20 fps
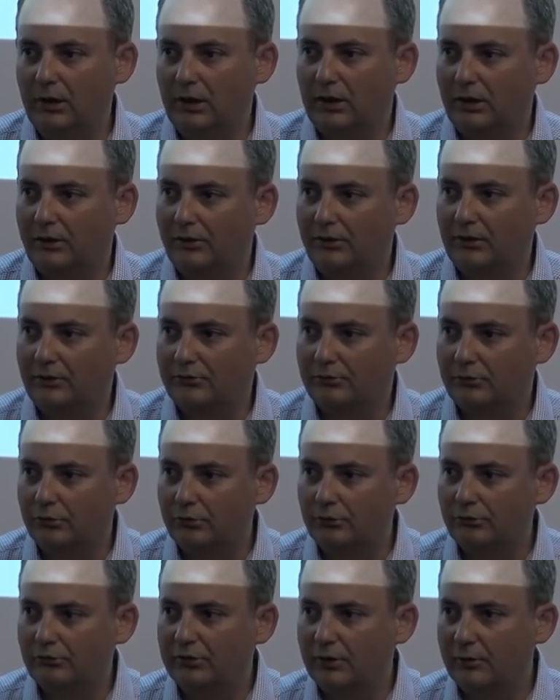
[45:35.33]
And I think that's
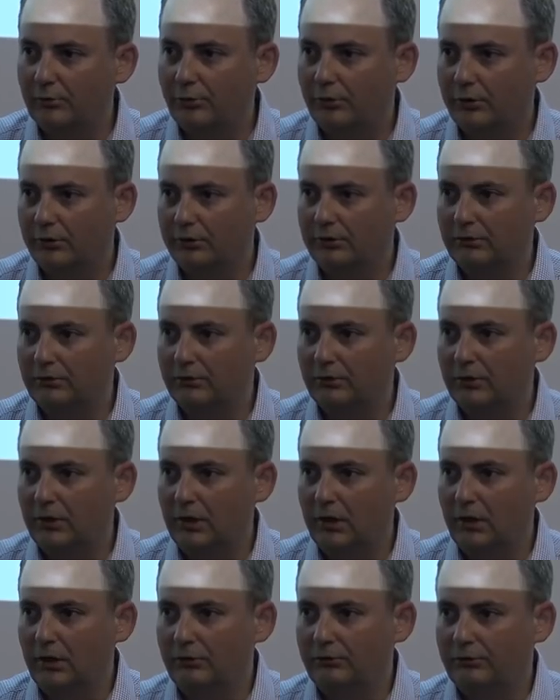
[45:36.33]
crucially important
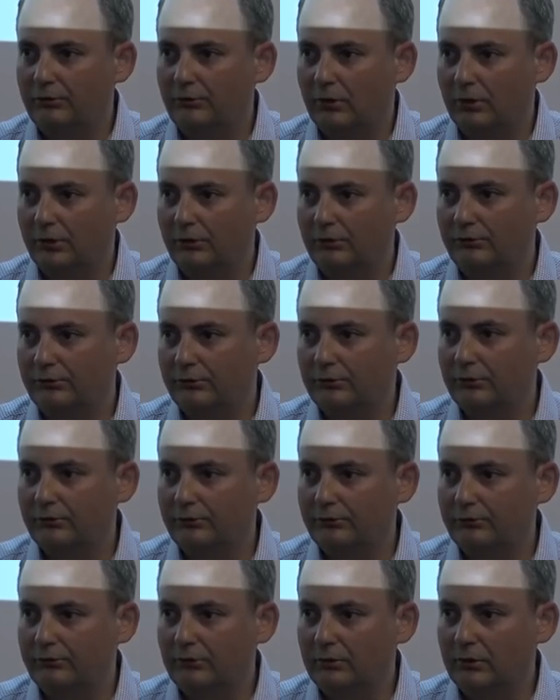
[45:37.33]
to our
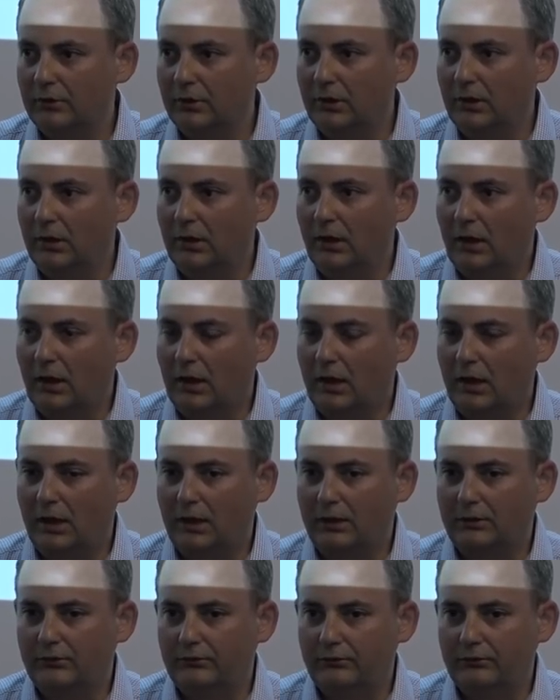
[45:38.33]
users
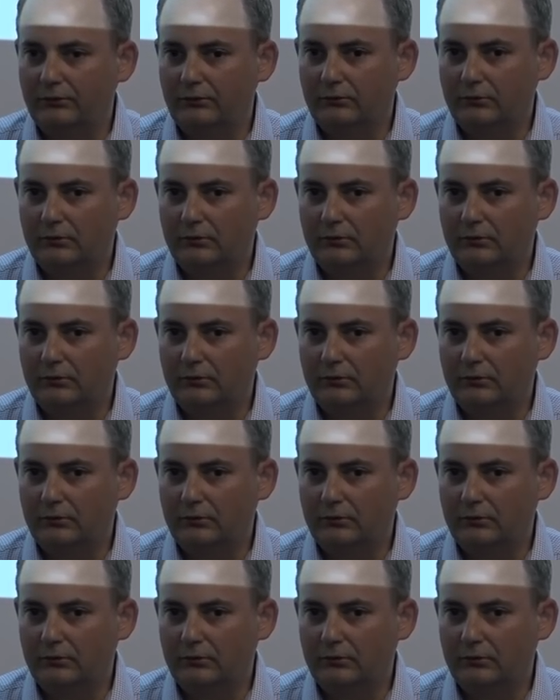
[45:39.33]
and